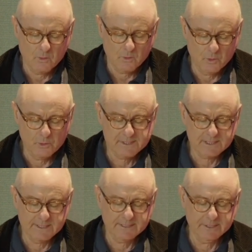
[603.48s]
Horne's
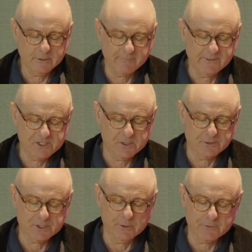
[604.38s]
idea of national
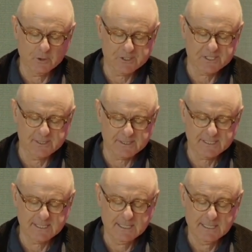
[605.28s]

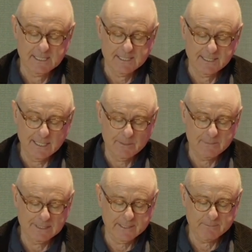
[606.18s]
self-consciousness
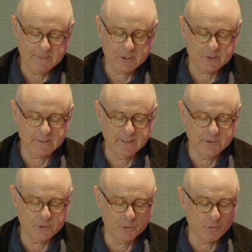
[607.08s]
led him naturally
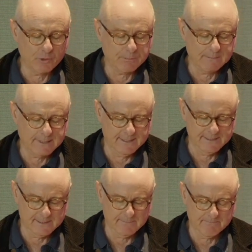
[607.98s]
to
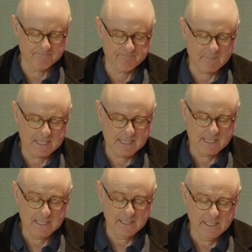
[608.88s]
republicanism.
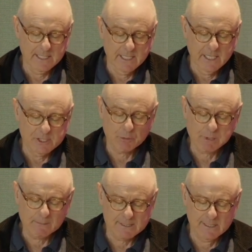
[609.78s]
His
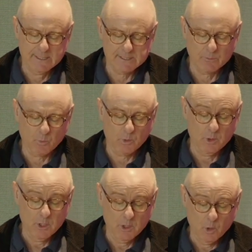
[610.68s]
republicanism
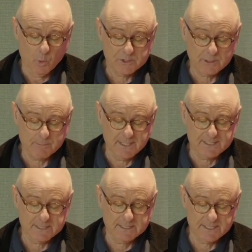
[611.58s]
wasn't
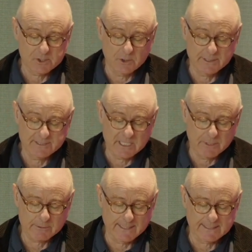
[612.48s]
based just on
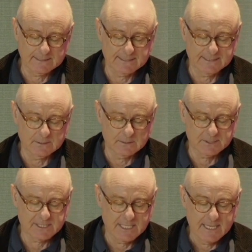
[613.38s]
democratic
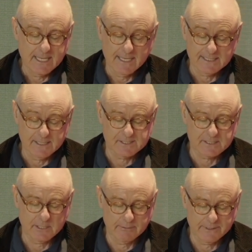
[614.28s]
ideals and
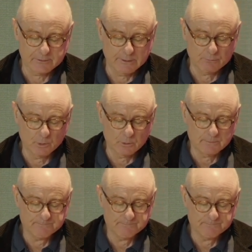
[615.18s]
against hereditary rule,